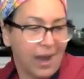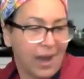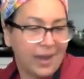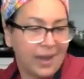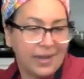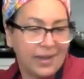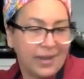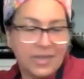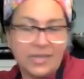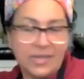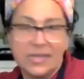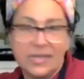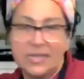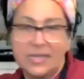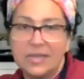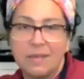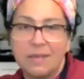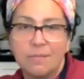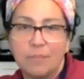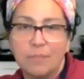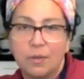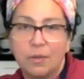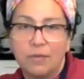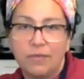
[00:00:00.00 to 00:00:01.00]
and a
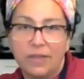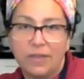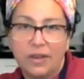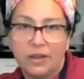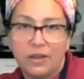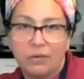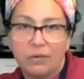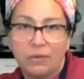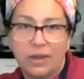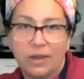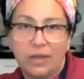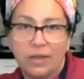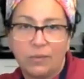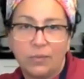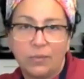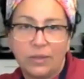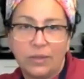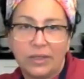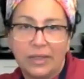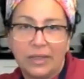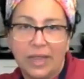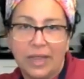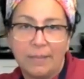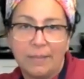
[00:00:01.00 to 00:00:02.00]
simple vinaigrette
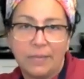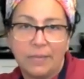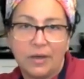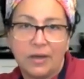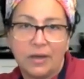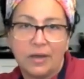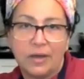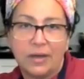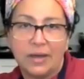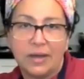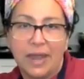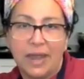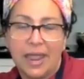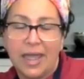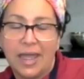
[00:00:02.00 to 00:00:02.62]
with lemon.